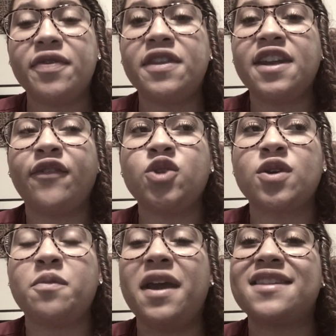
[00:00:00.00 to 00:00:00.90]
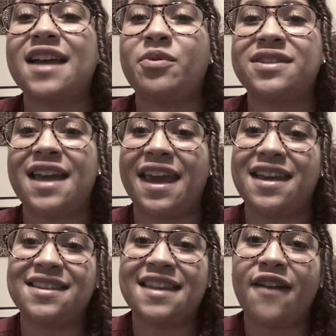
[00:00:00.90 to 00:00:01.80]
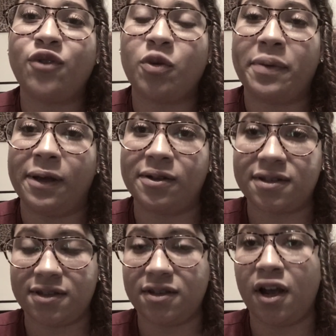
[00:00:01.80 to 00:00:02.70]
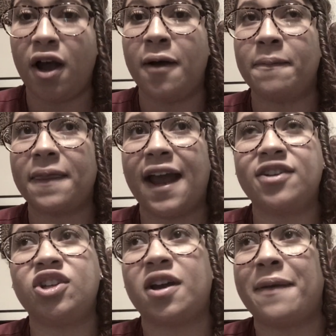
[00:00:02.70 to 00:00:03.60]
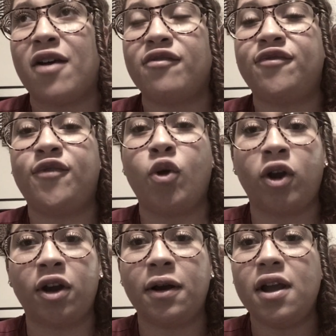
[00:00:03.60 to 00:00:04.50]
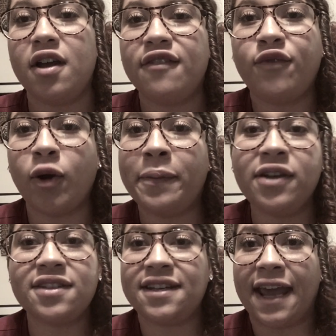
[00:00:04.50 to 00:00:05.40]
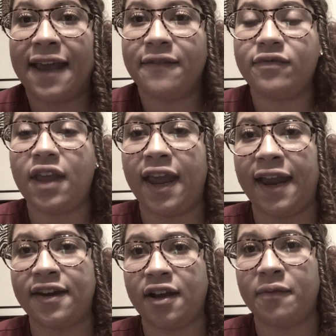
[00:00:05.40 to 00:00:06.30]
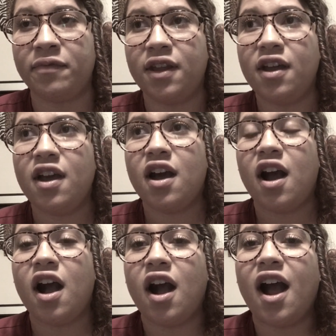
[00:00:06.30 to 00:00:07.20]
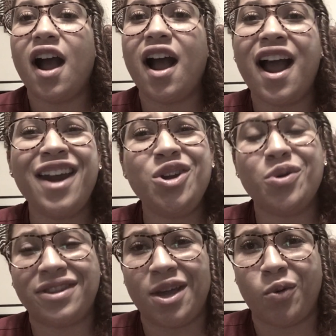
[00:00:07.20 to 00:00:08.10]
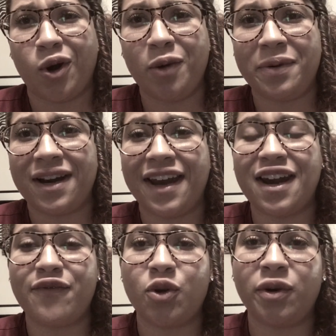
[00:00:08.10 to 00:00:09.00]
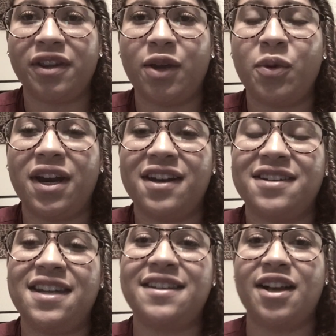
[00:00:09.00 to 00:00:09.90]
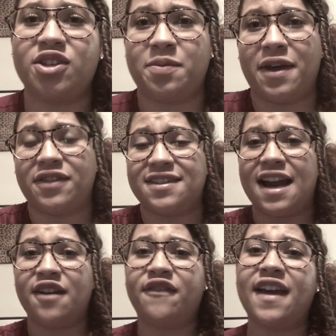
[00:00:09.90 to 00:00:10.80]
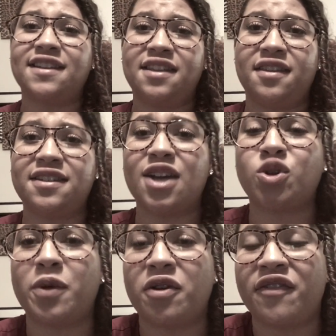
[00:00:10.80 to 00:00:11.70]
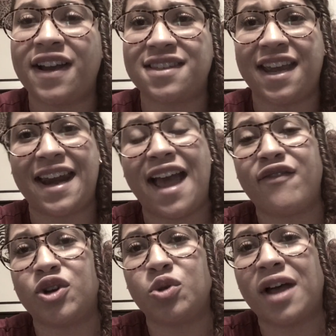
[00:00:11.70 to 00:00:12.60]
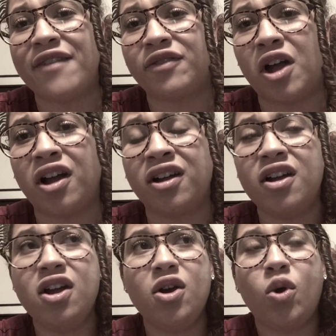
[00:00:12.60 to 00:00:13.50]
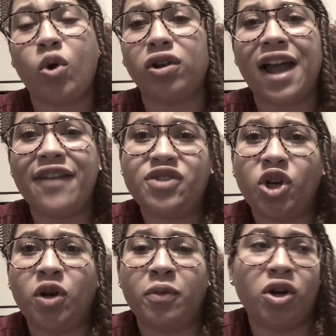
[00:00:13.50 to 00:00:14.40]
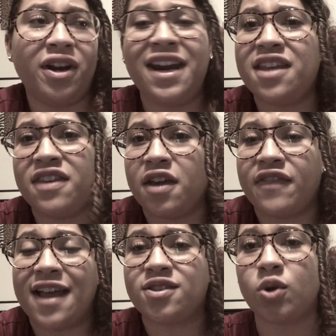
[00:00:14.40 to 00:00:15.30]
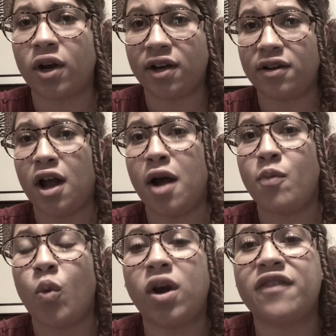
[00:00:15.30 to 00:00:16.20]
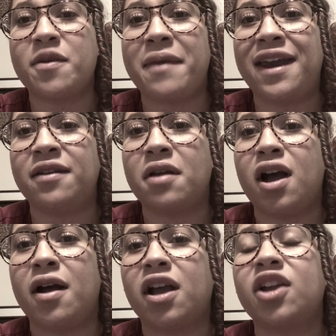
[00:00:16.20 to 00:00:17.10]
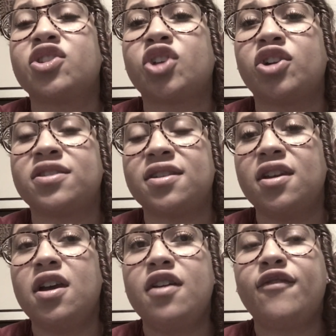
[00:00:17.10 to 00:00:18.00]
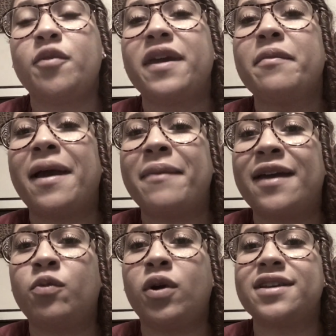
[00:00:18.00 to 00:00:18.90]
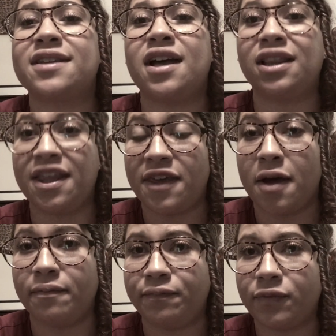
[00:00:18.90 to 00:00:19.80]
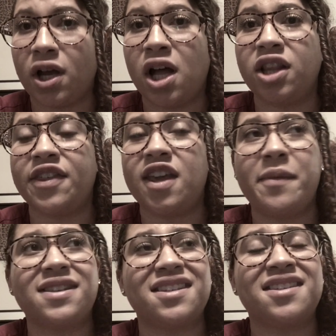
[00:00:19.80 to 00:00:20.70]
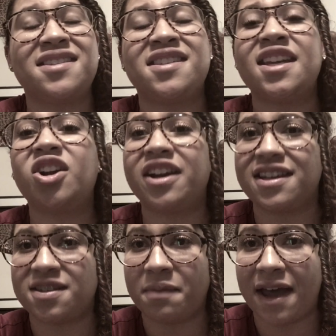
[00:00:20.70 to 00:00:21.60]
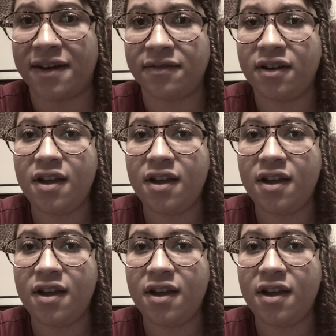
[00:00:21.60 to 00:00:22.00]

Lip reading: The difference with me is I was taking several pills. I took about four pills a day, and I knew what they were, but I never really went into details about the side effects and the detrimental effects they can have on you lifelong or life term or anything of that sort. One of the main concerns for me, my med, was lithium. Lithium is a serious med.